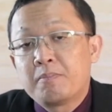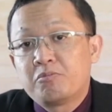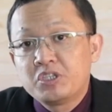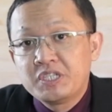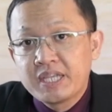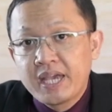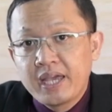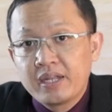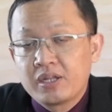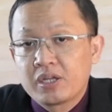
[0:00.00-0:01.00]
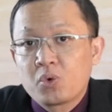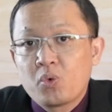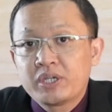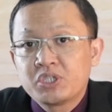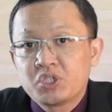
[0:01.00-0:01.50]
present the
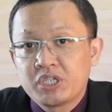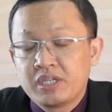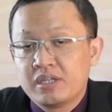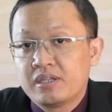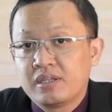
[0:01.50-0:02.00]
question,